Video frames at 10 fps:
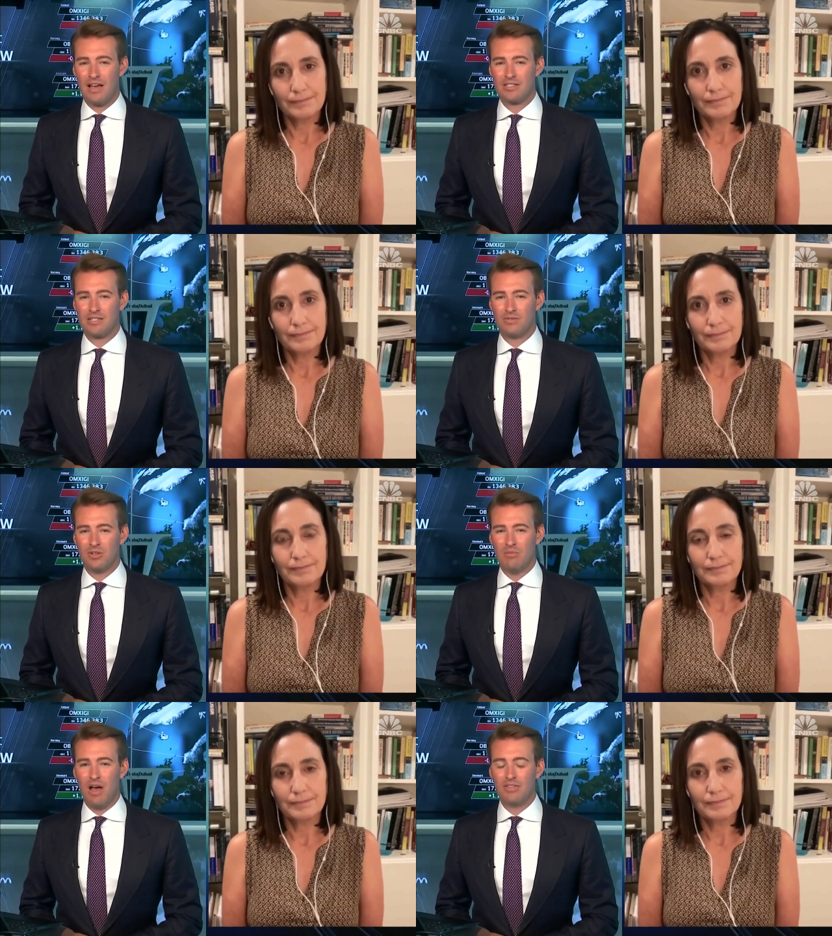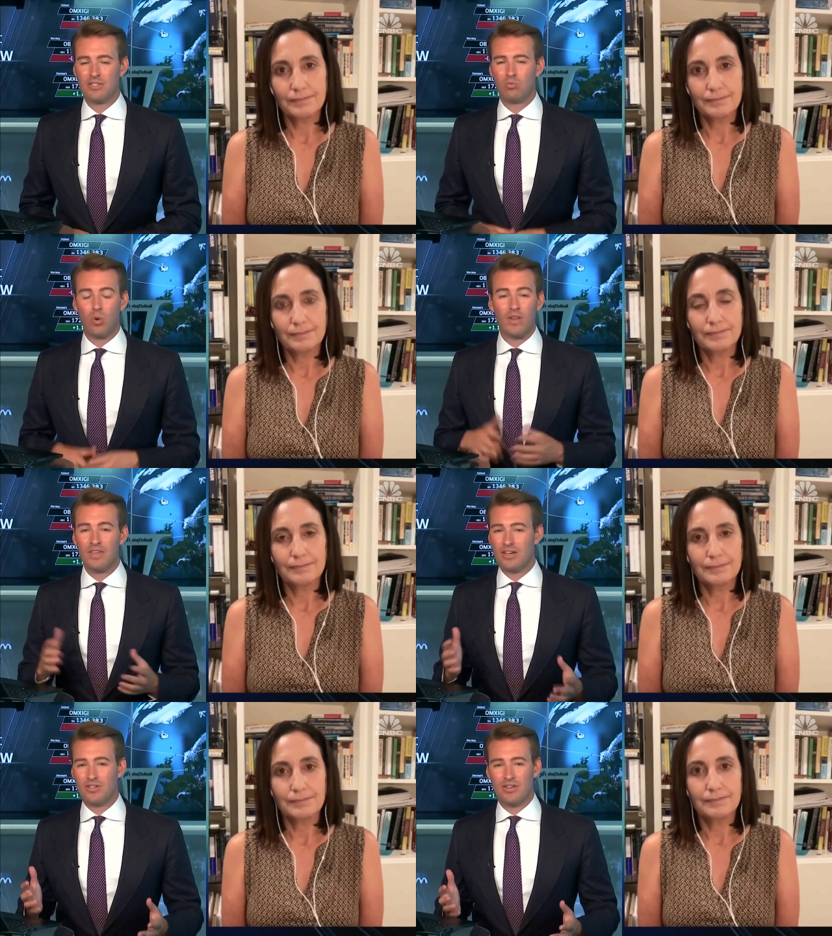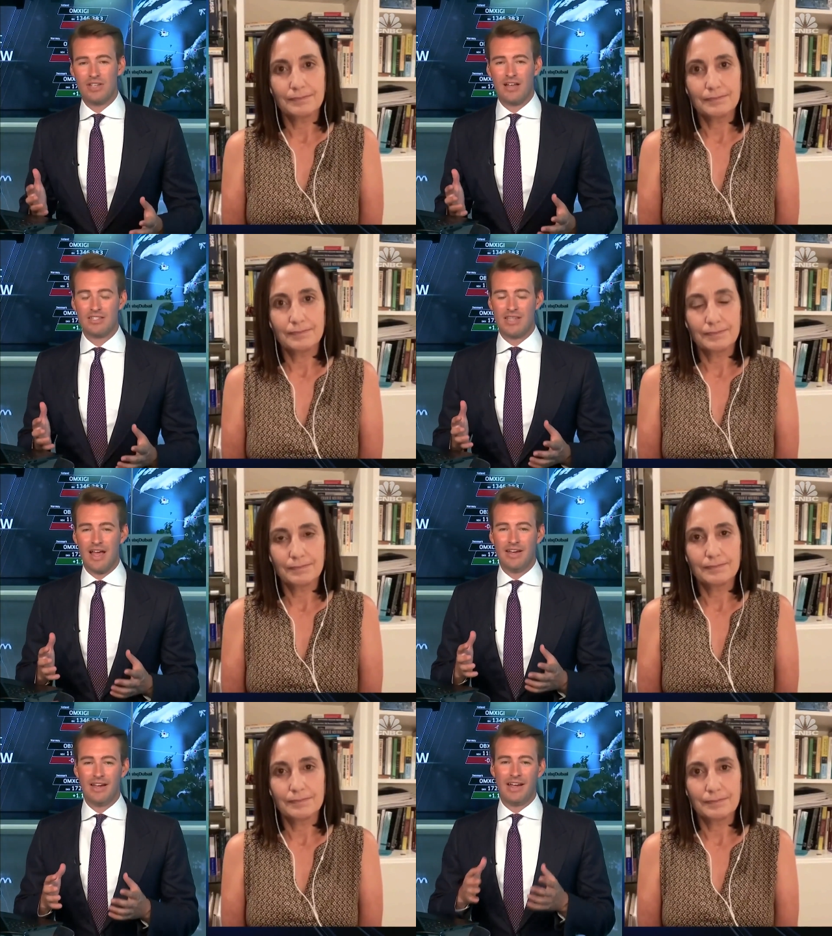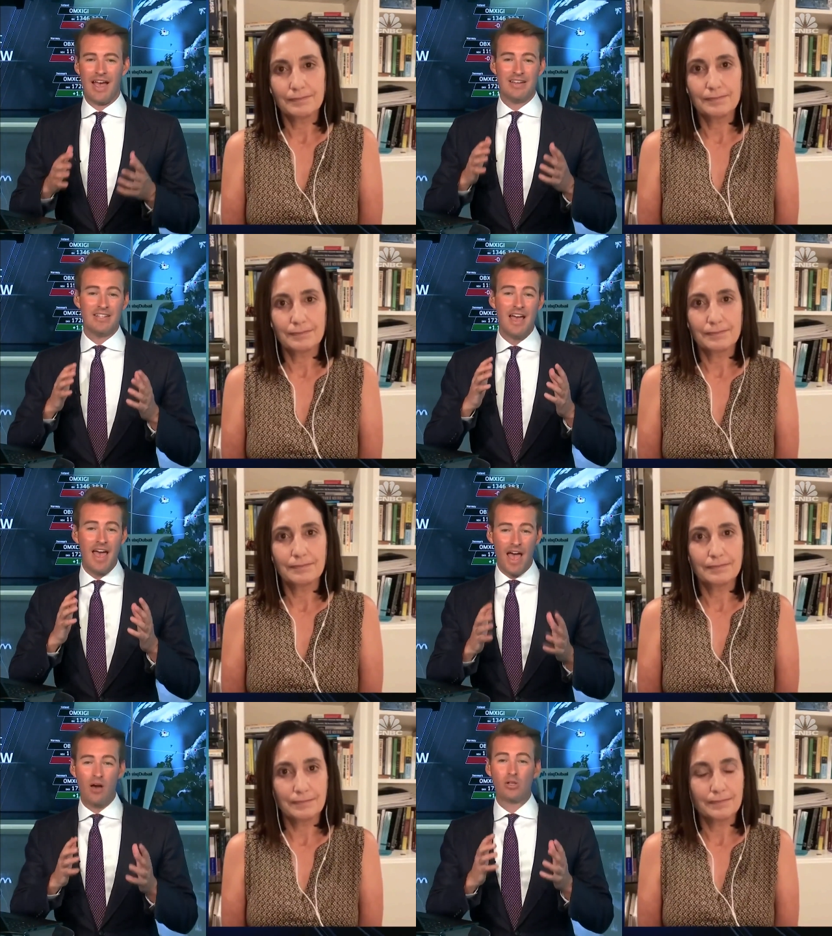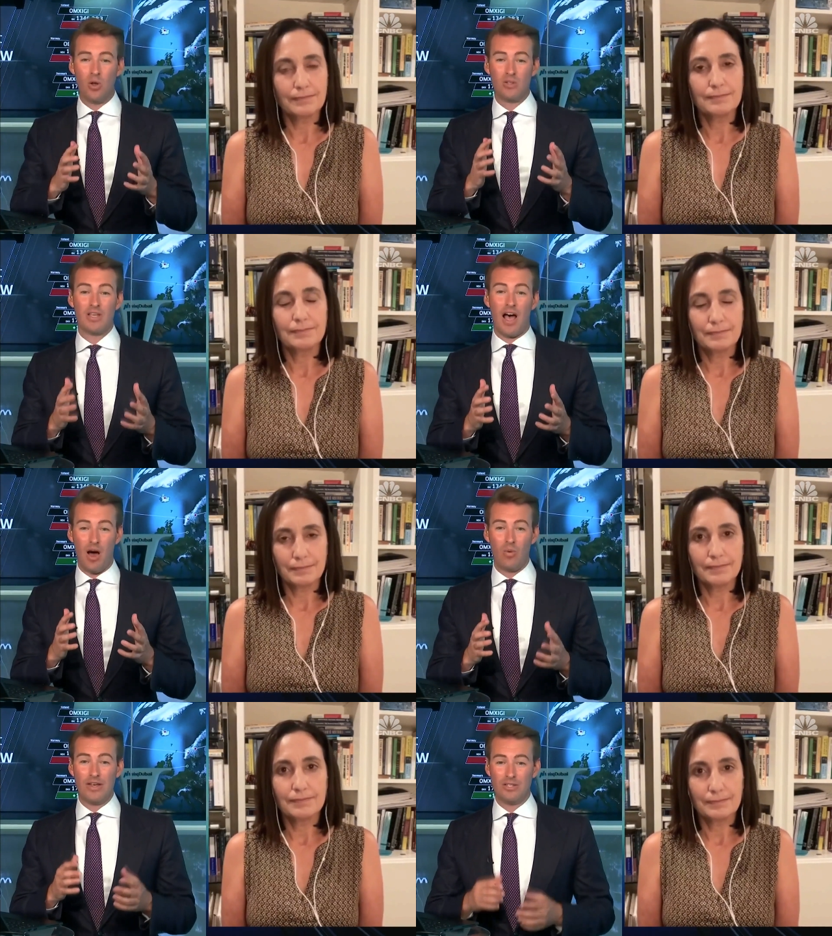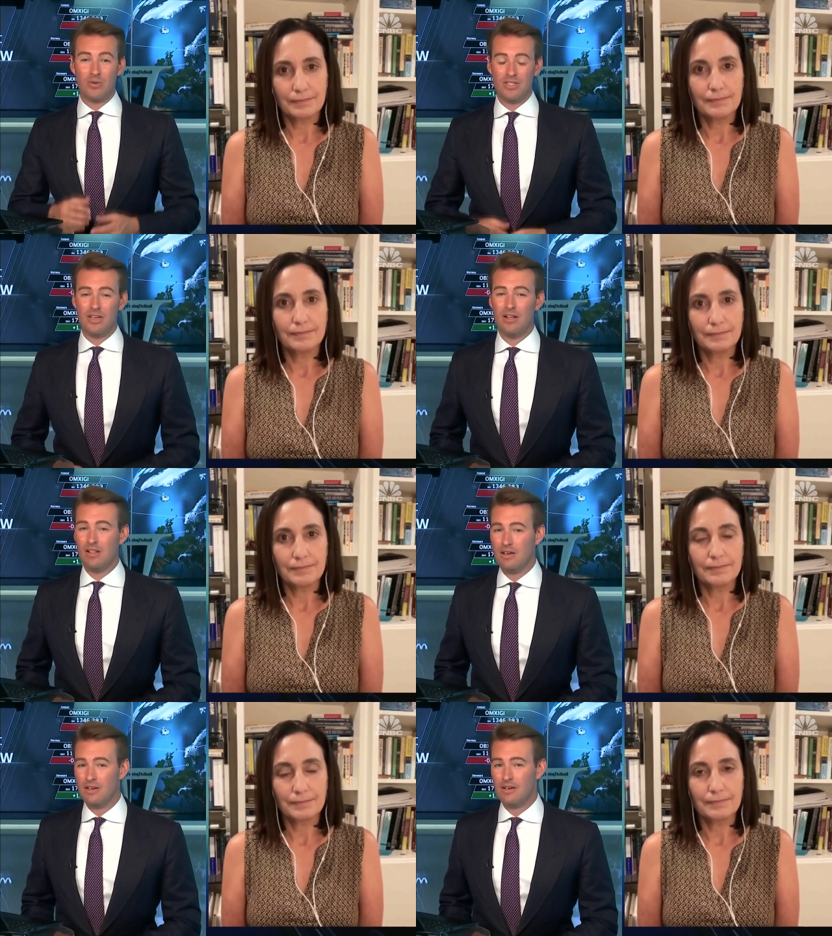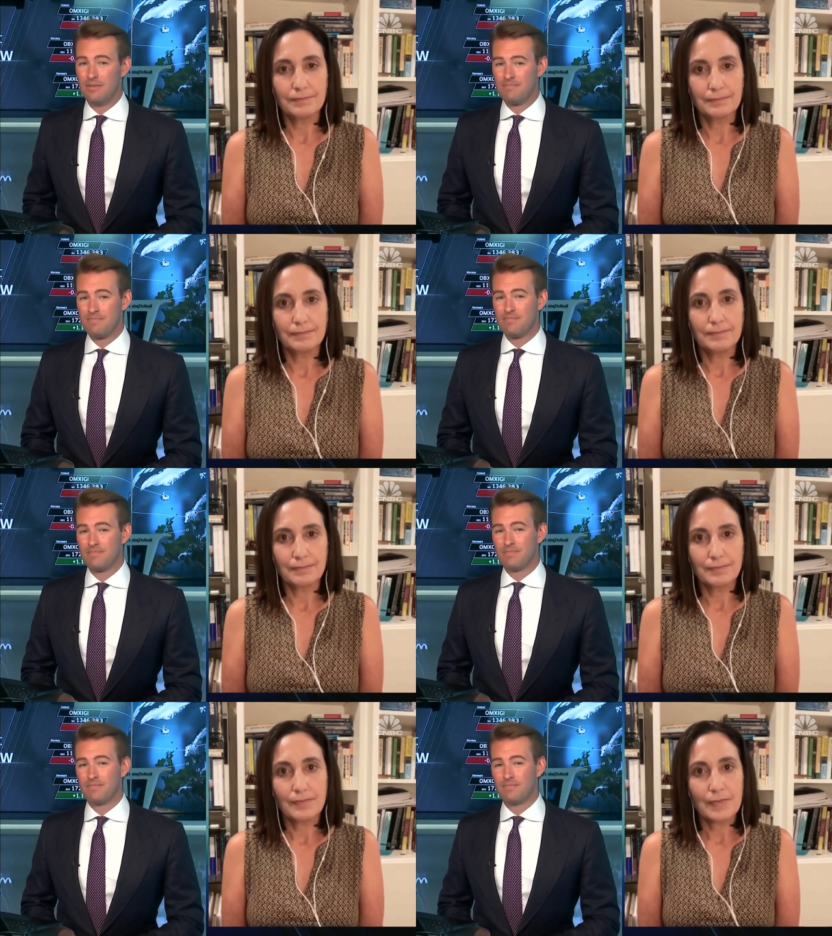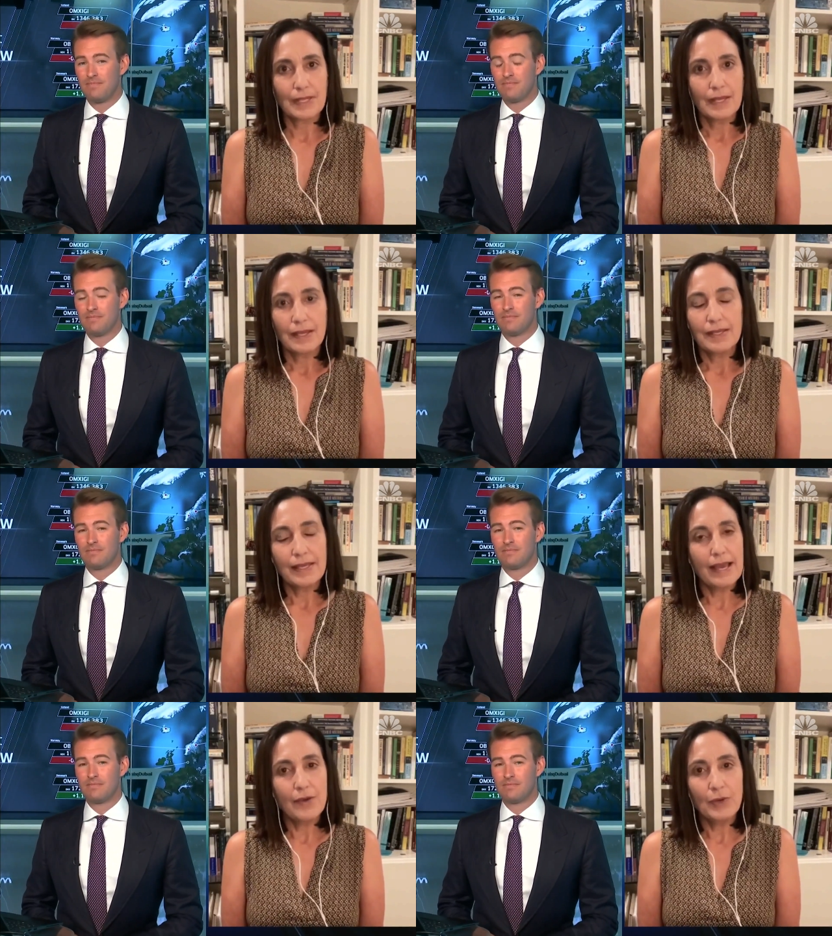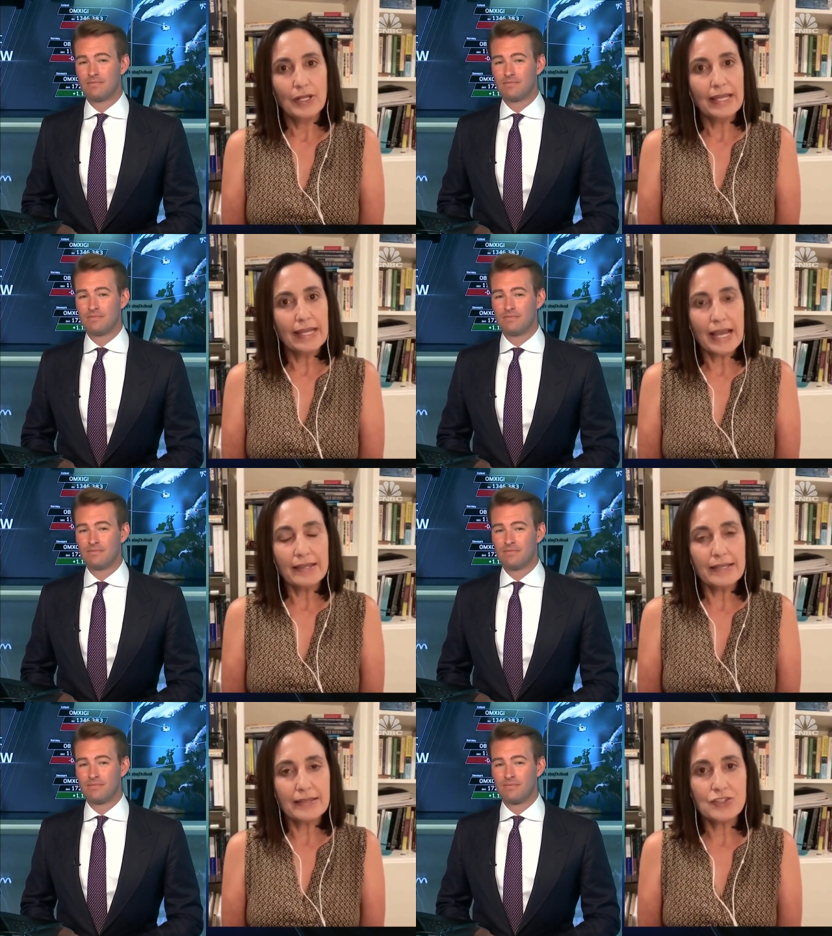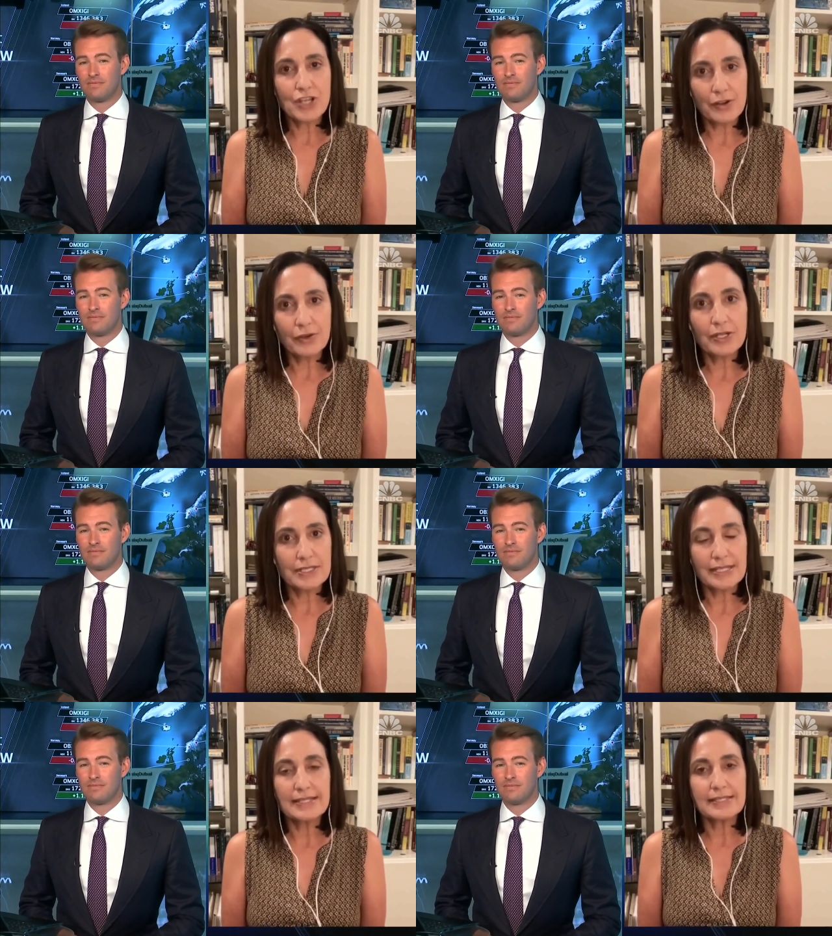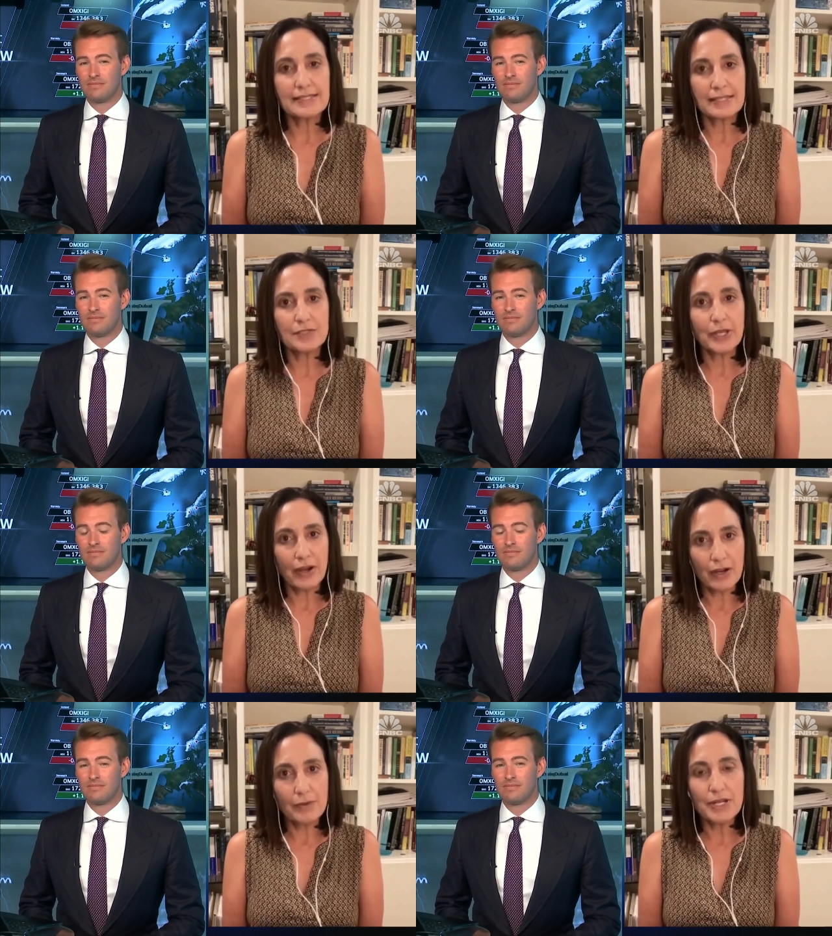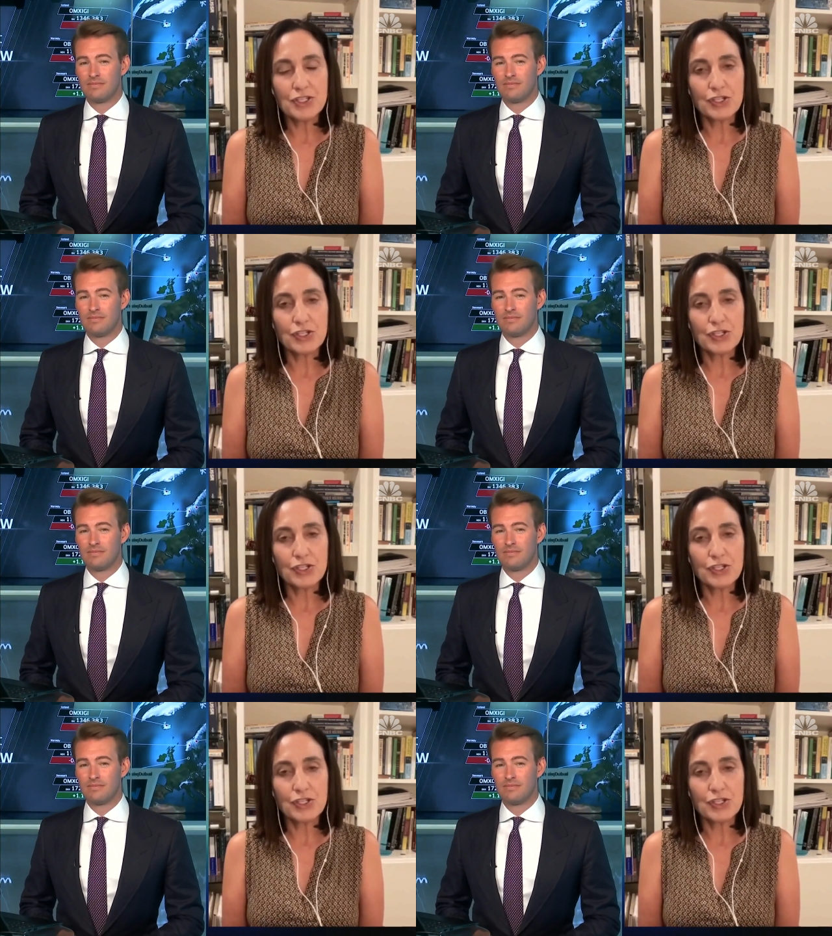Speaker 1: last few months. What are the issues outstanding, and how close are we to a deal?
Speaker 2: Yeah, well, I, I think the general consensus is we are much